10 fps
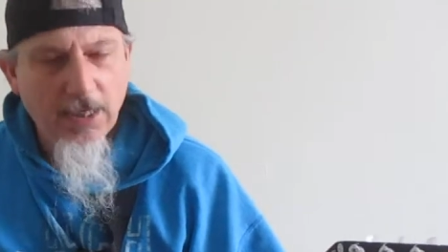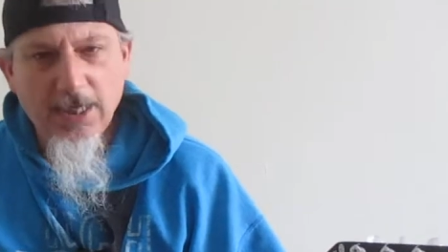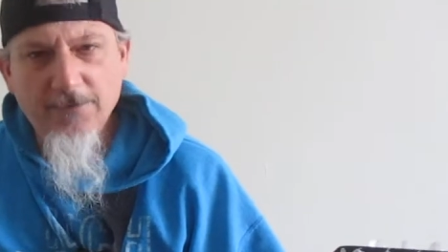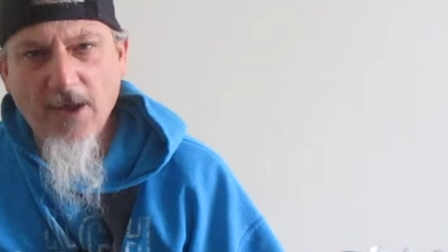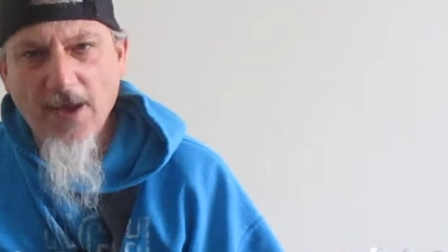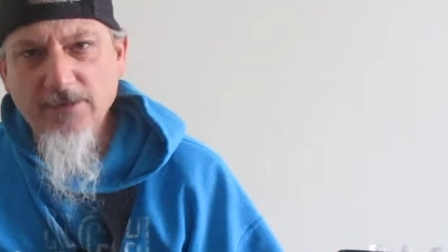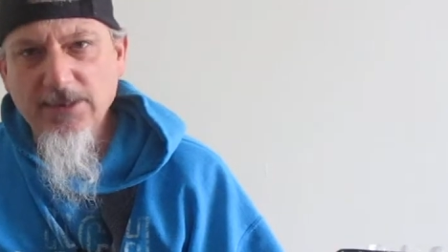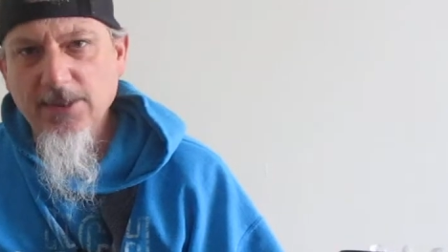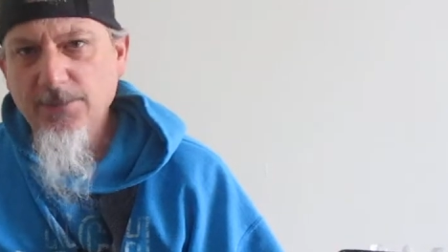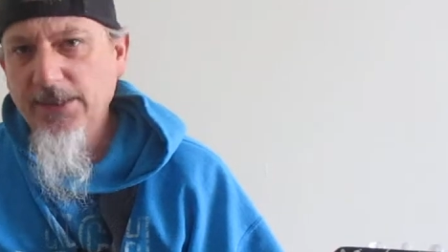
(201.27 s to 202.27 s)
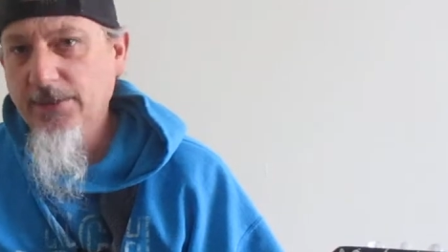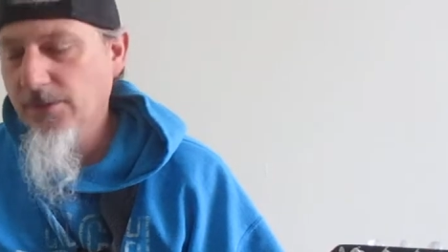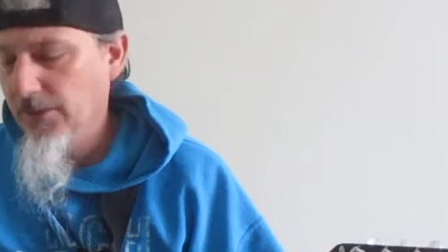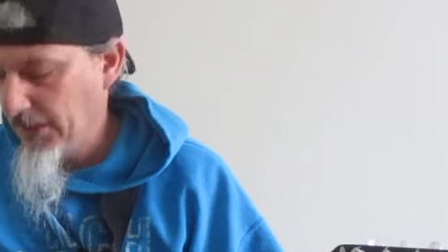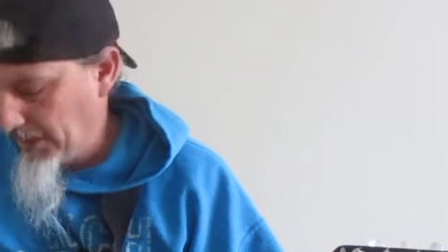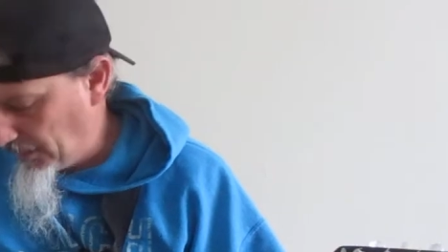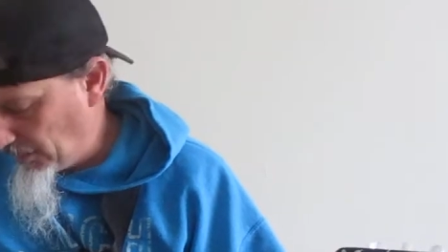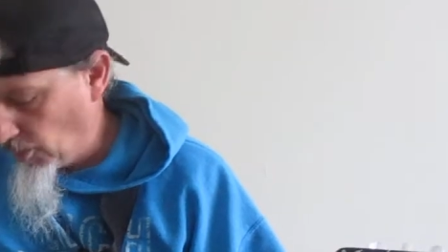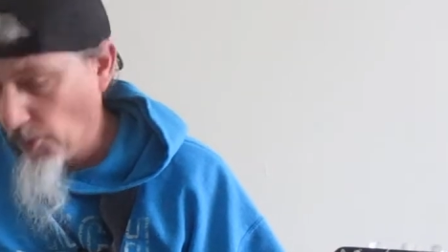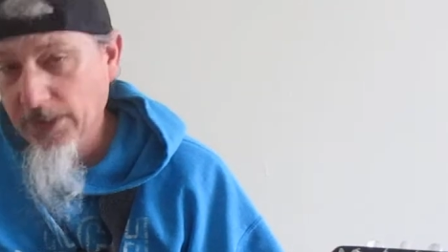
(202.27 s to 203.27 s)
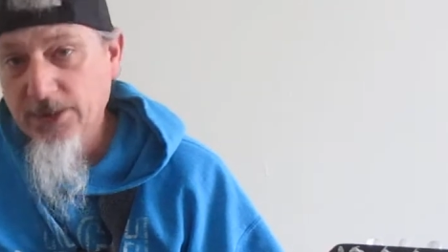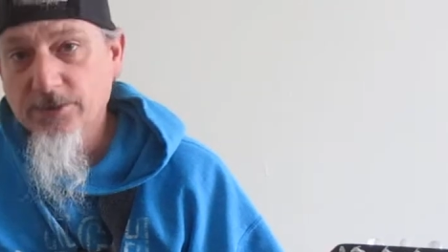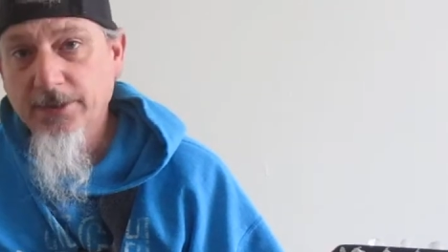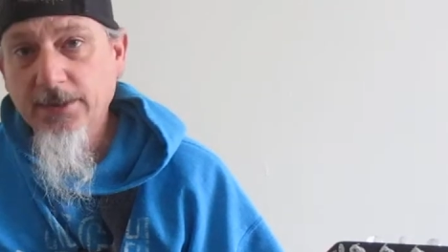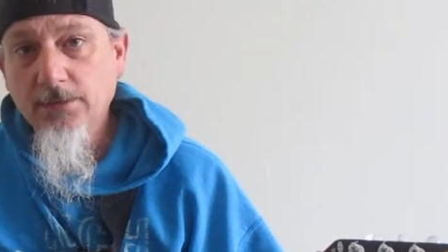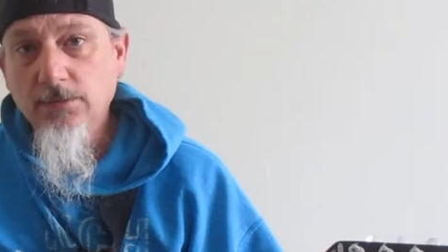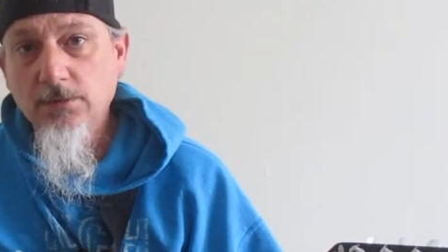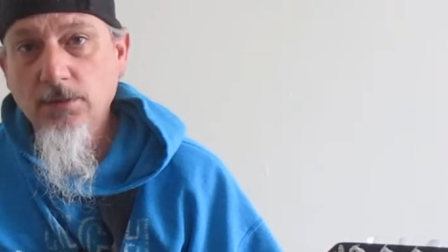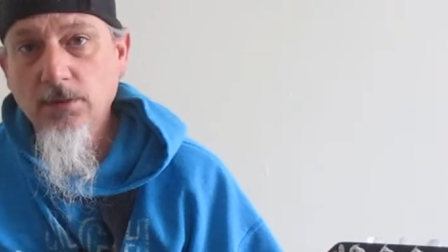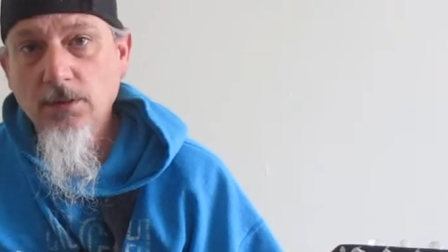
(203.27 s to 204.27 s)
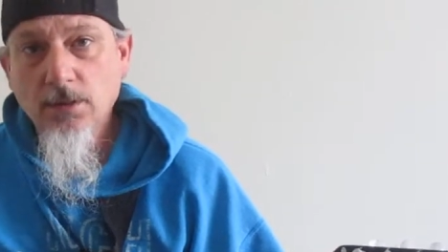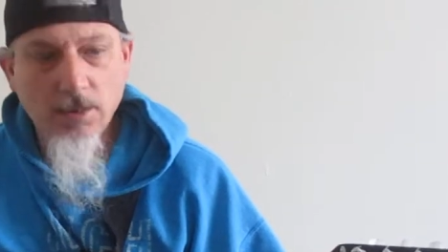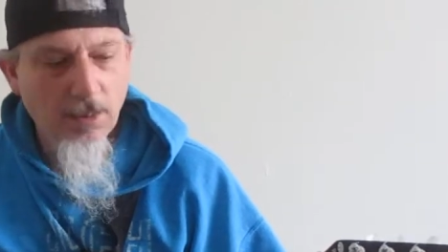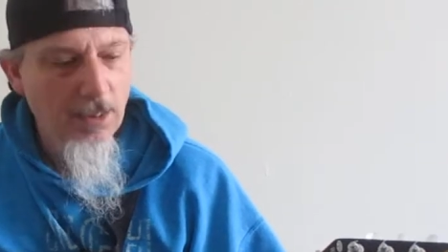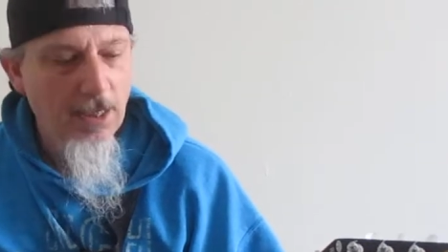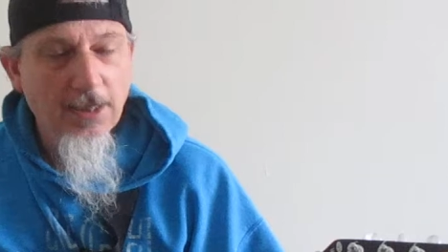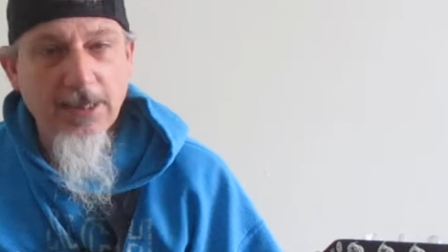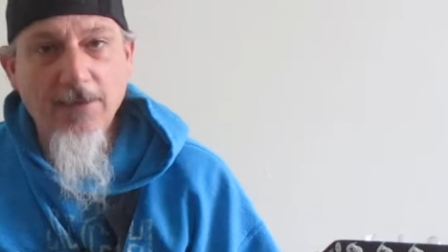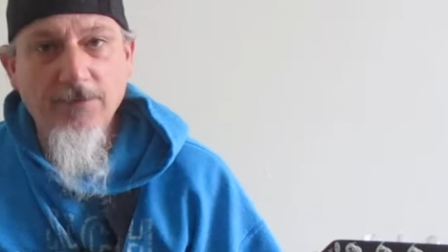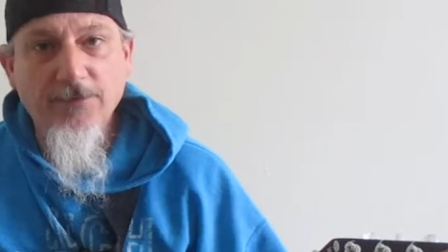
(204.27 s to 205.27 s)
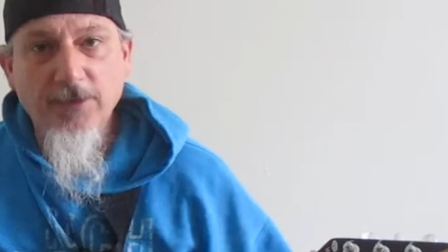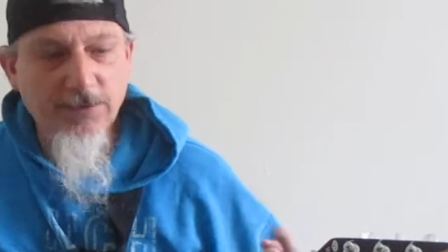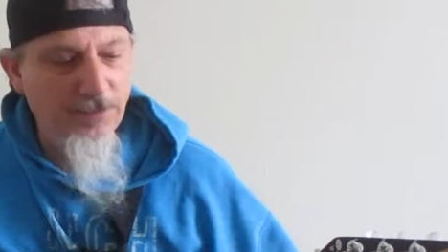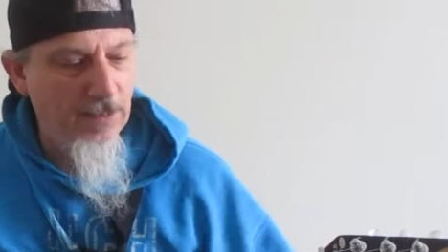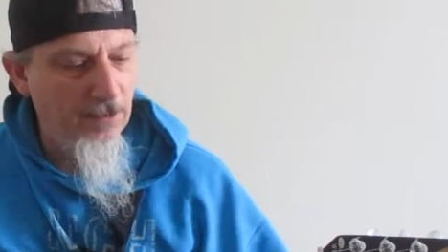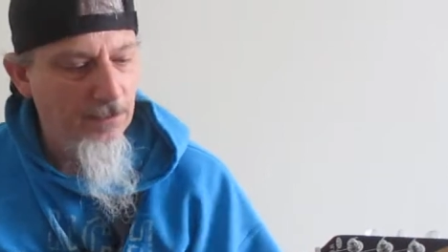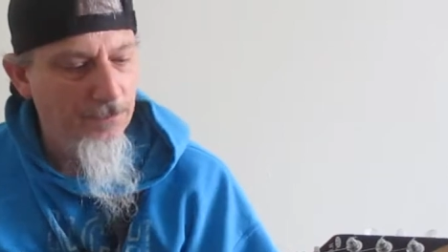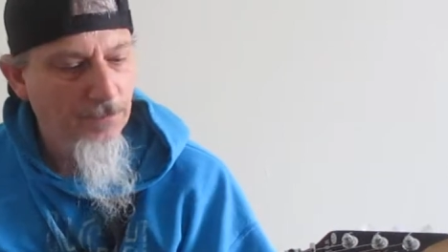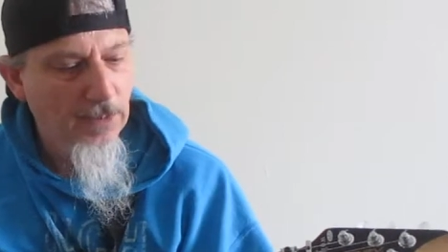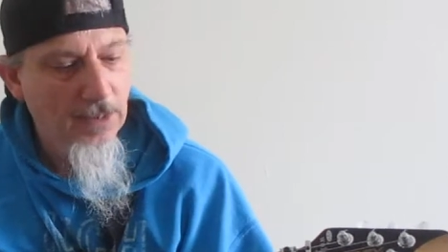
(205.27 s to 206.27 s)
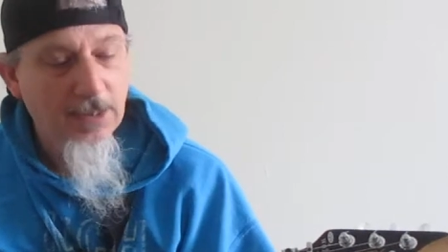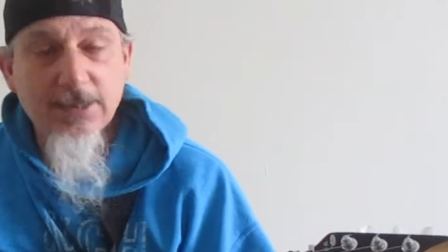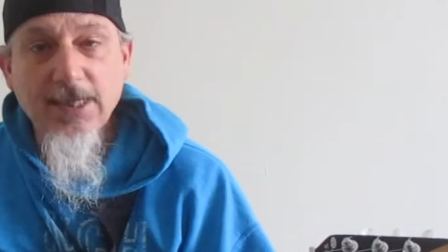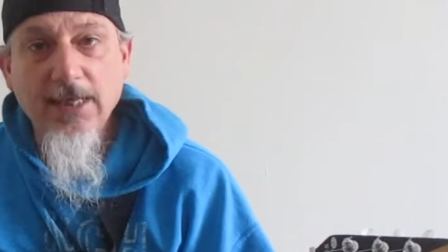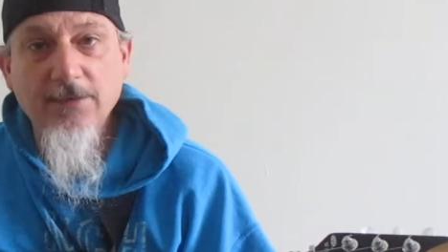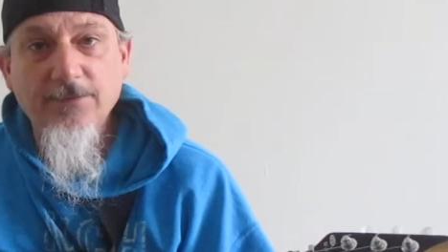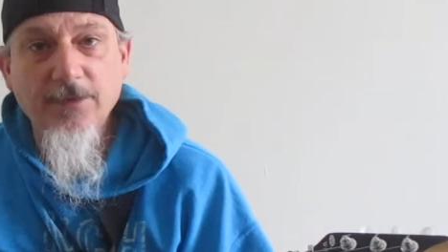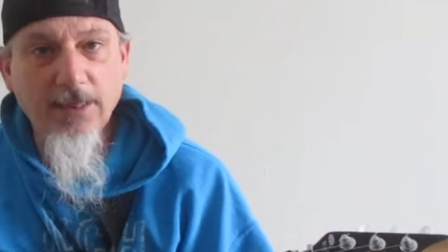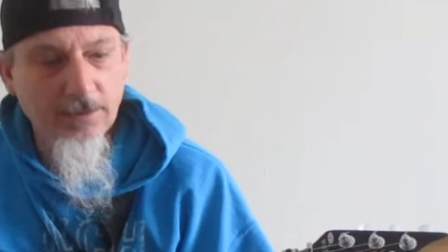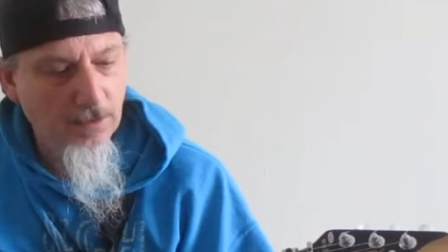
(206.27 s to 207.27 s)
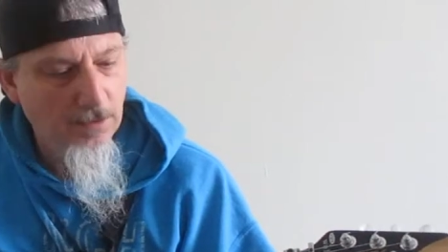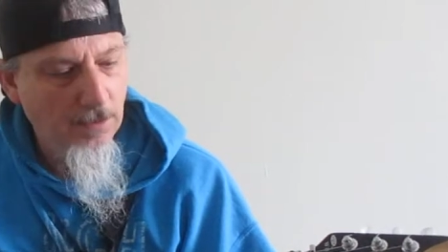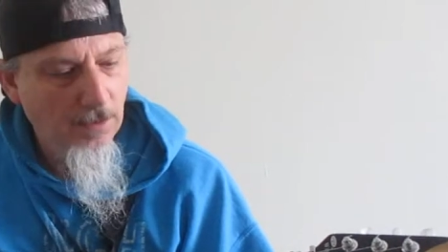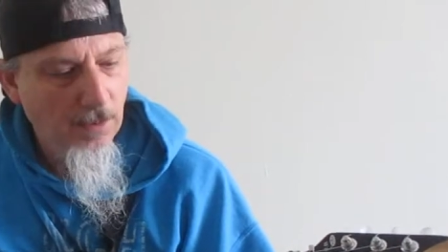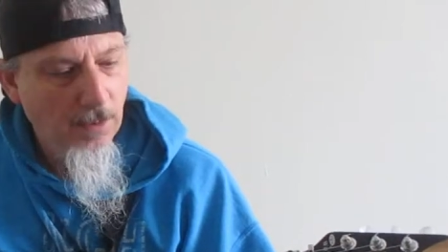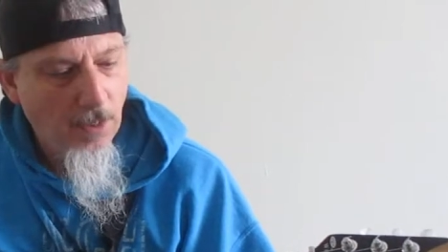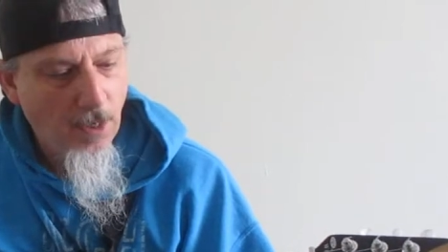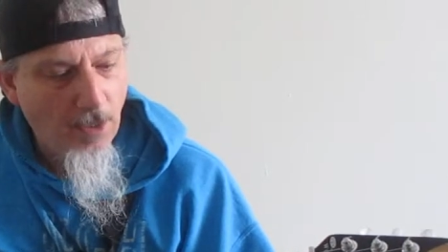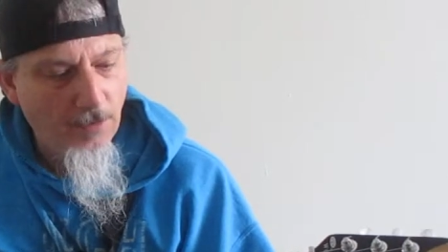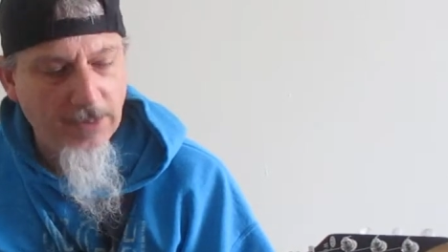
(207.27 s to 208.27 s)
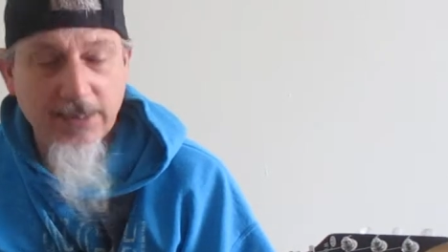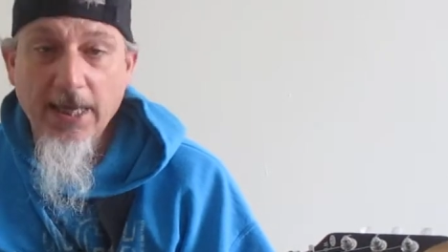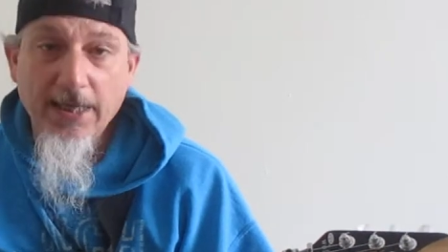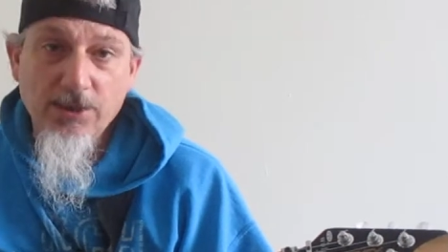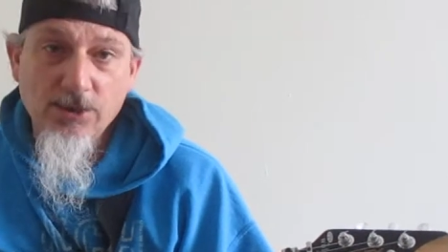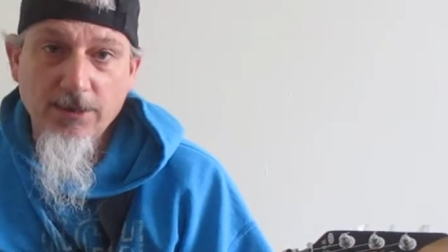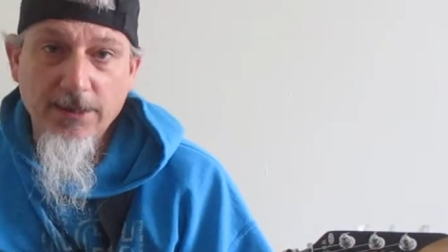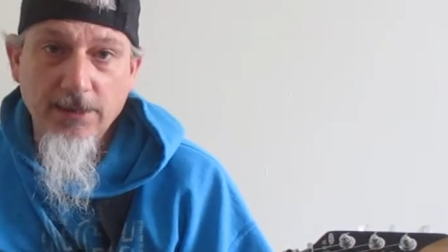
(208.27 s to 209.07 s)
E5 is going to be the low E string. You have your 1st finger, 2nd fret on the A string.